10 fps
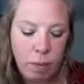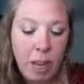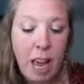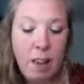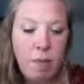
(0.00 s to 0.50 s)

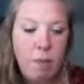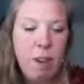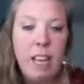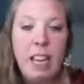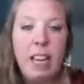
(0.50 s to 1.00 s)
Yeah,
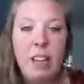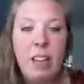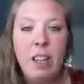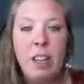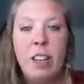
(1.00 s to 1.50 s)
really
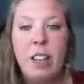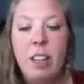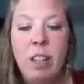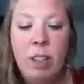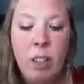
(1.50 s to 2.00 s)

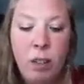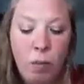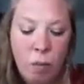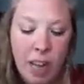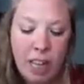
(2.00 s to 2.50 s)

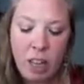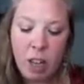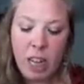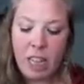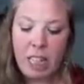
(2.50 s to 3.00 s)
lucky